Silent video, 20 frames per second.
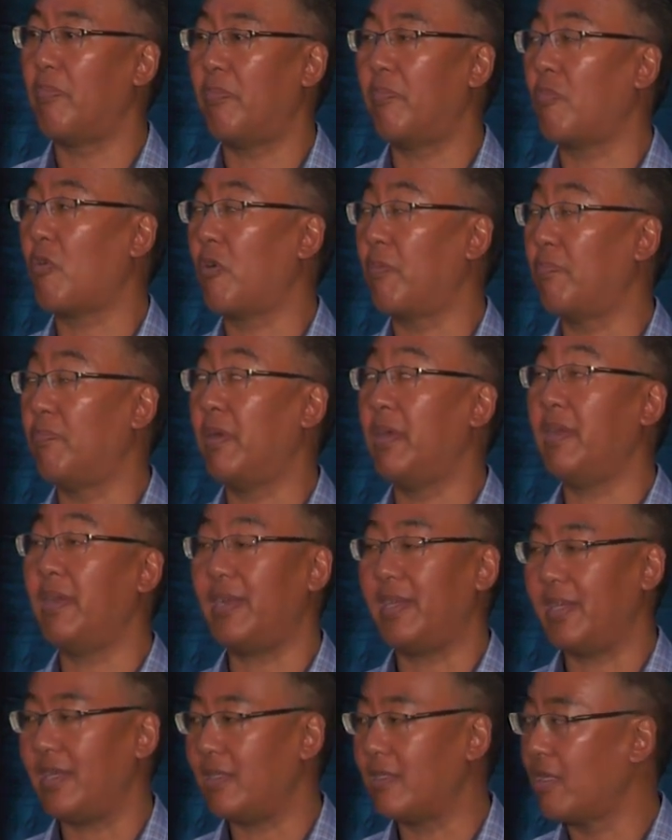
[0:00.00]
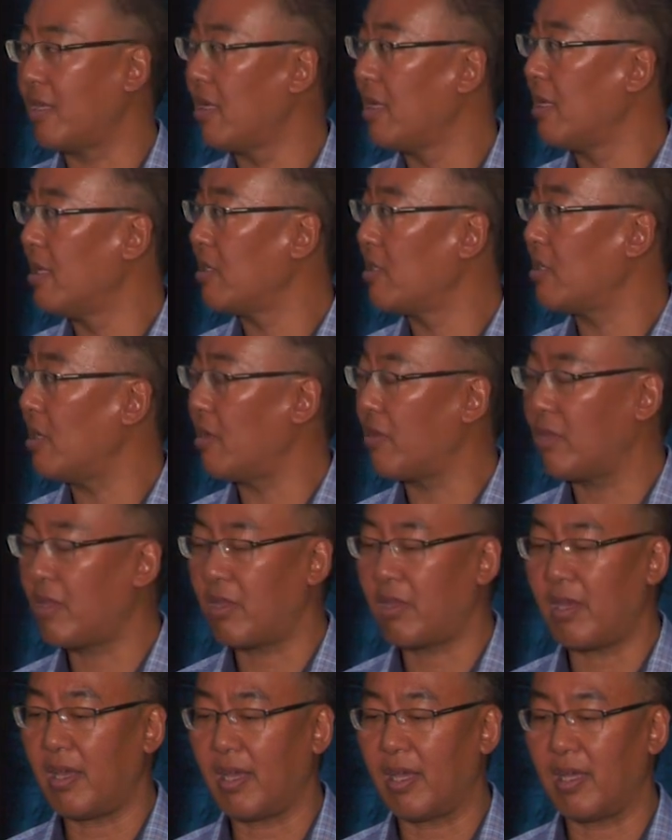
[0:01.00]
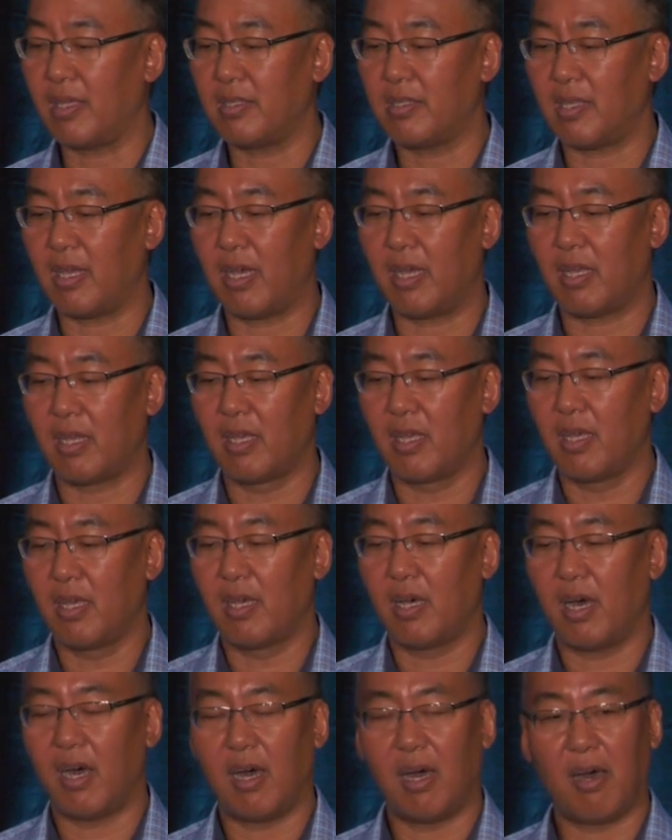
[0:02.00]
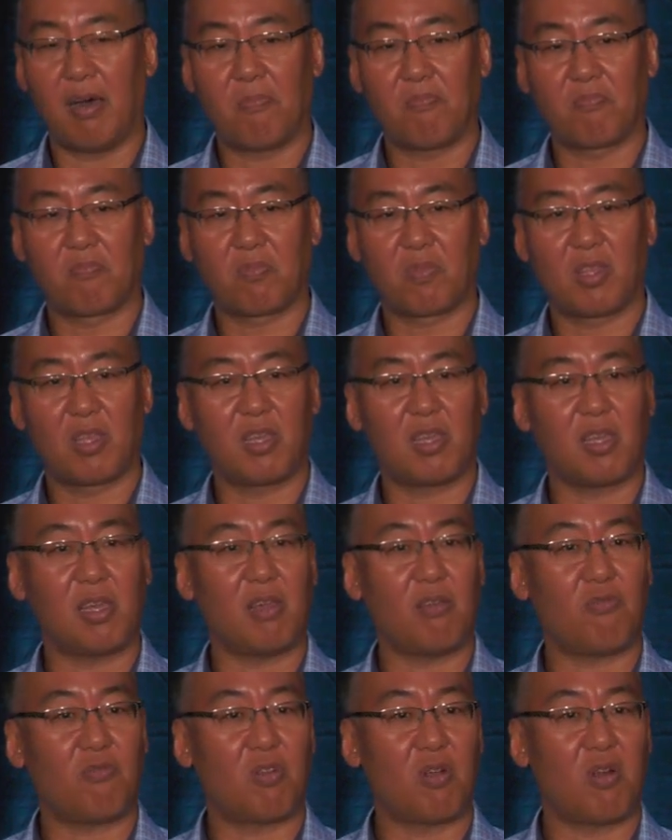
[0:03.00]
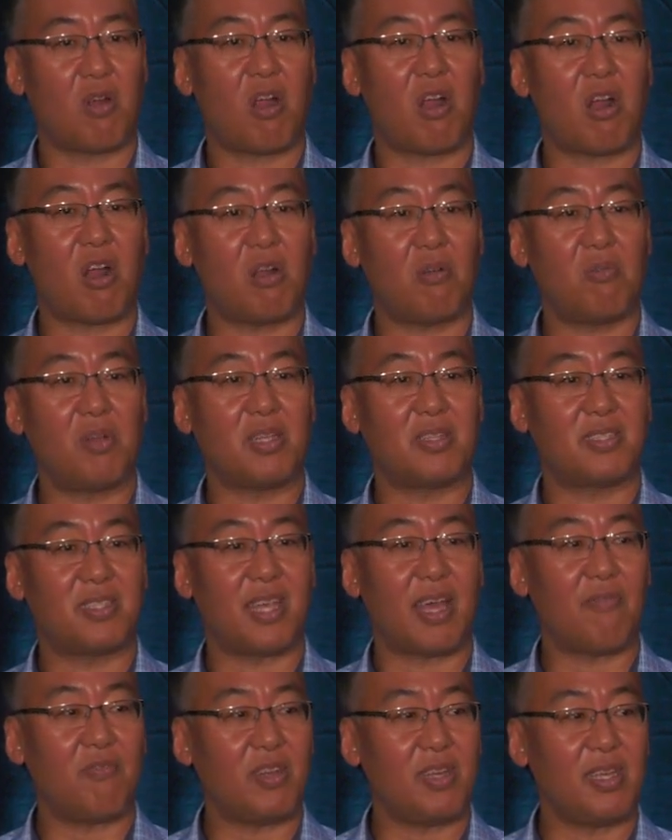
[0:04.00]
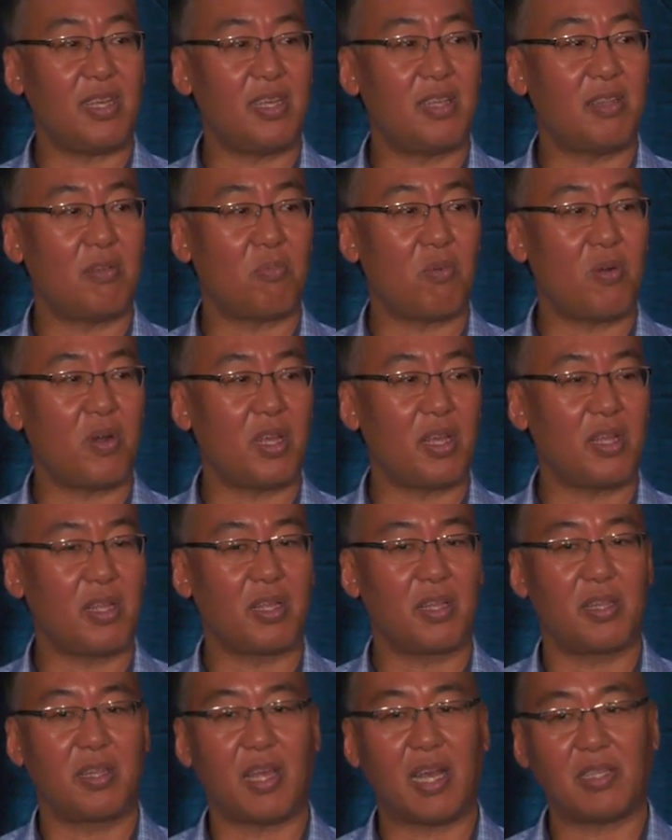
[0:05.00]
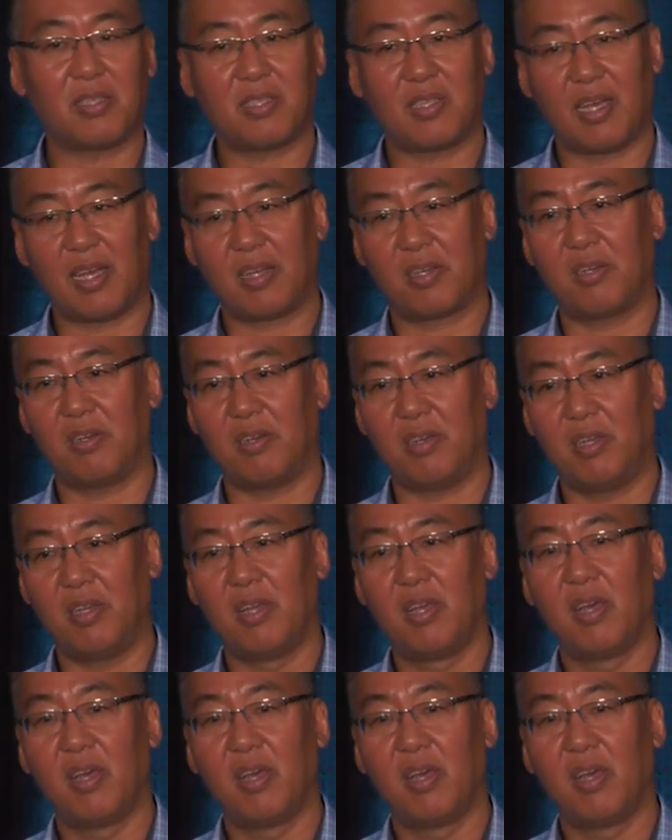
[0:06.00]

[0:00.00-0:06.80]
morbidities. So the thing is that if your heart rate's 70 in the morning, that's not good.